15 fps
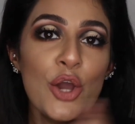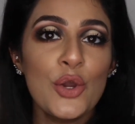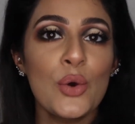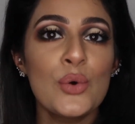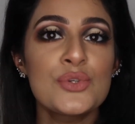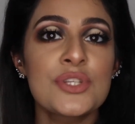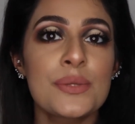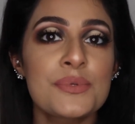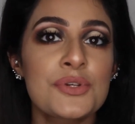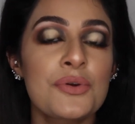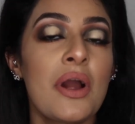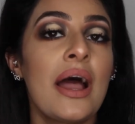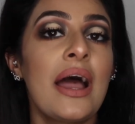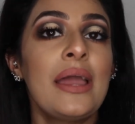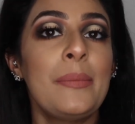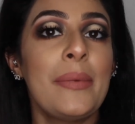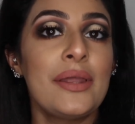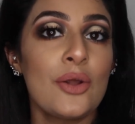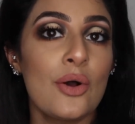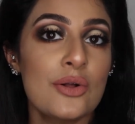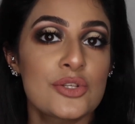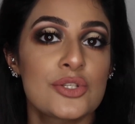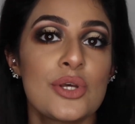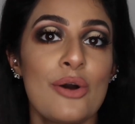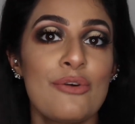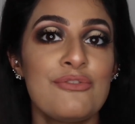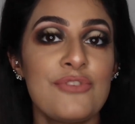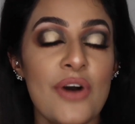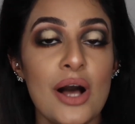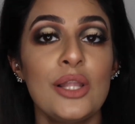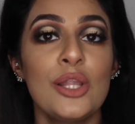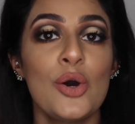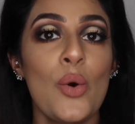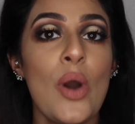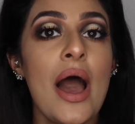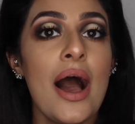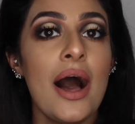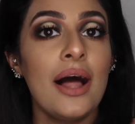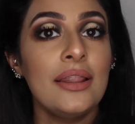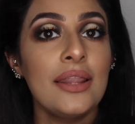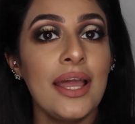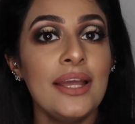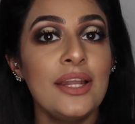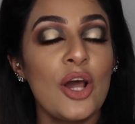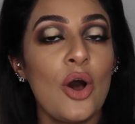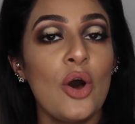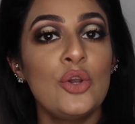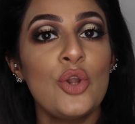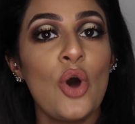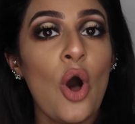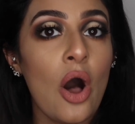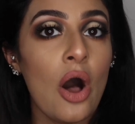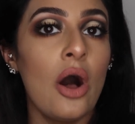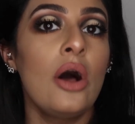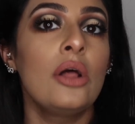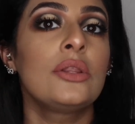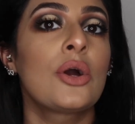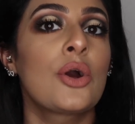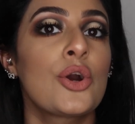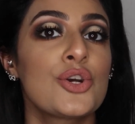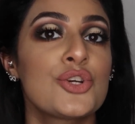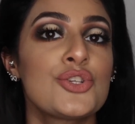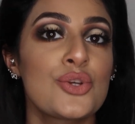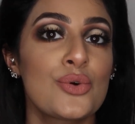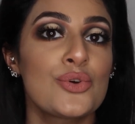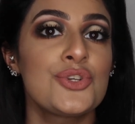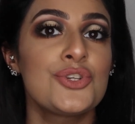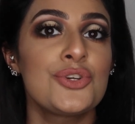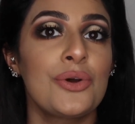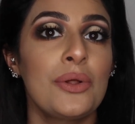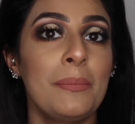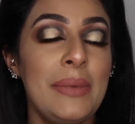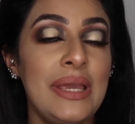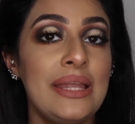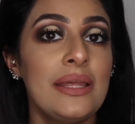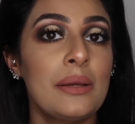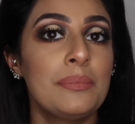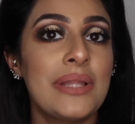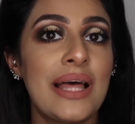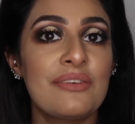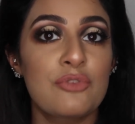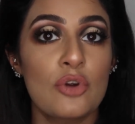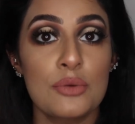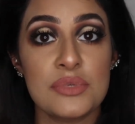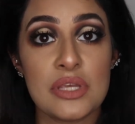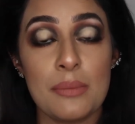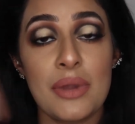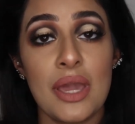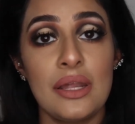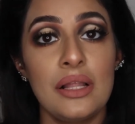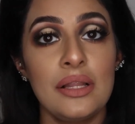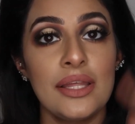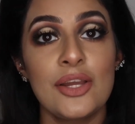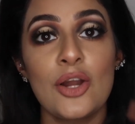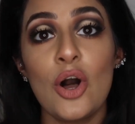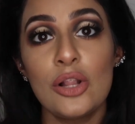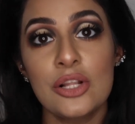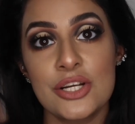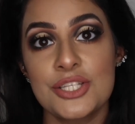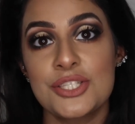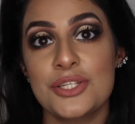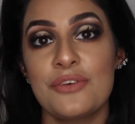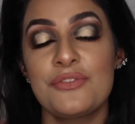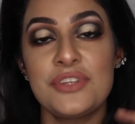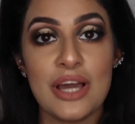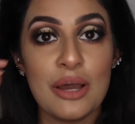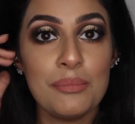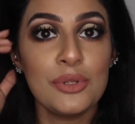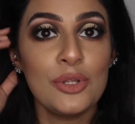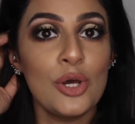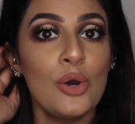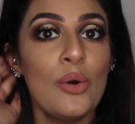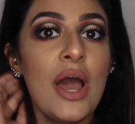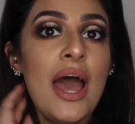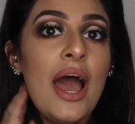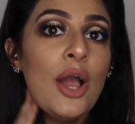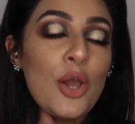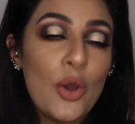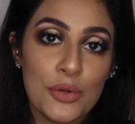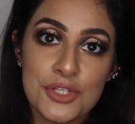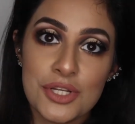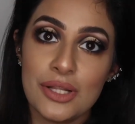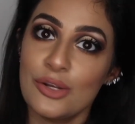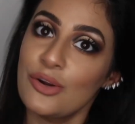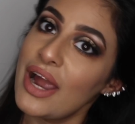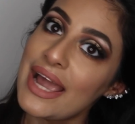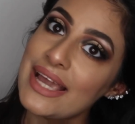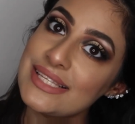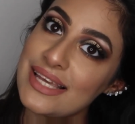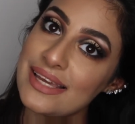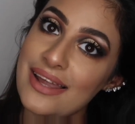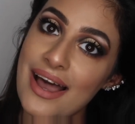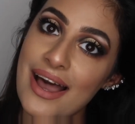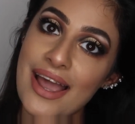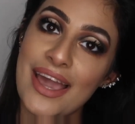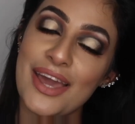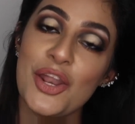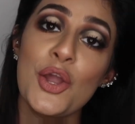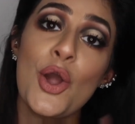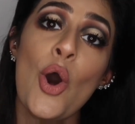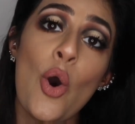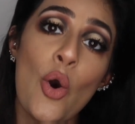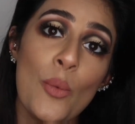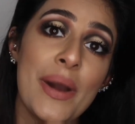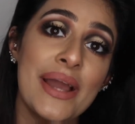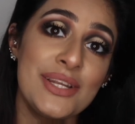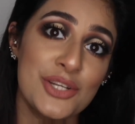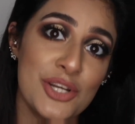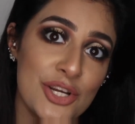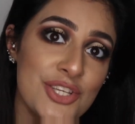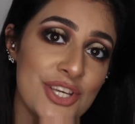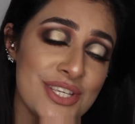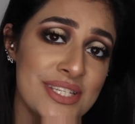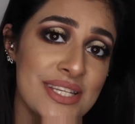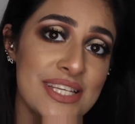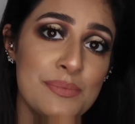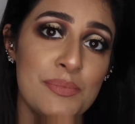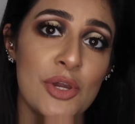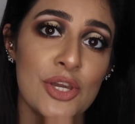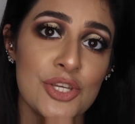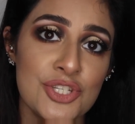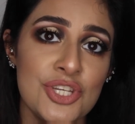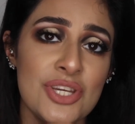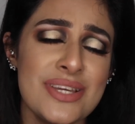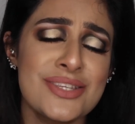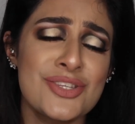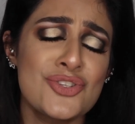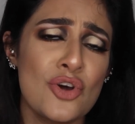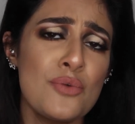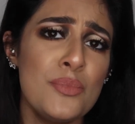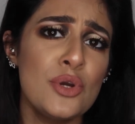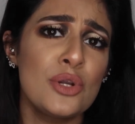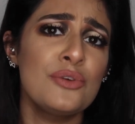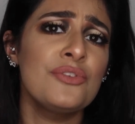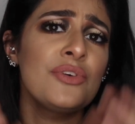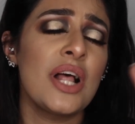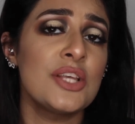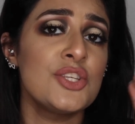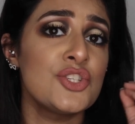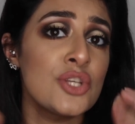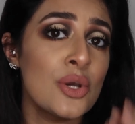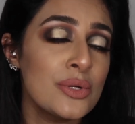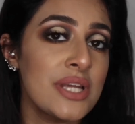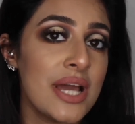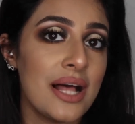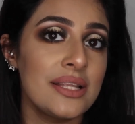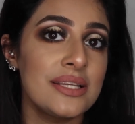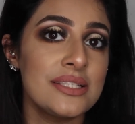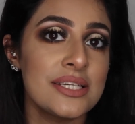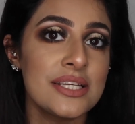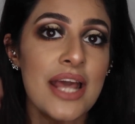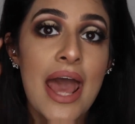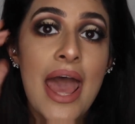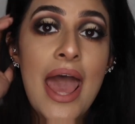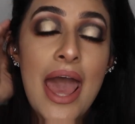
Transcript: go subscribe and also follow Elena on all her social media platforms. I'm gonna link all her stuff down below. Go tell her I said hi, and I hope I did her justice, because she is so beautiful and so talented.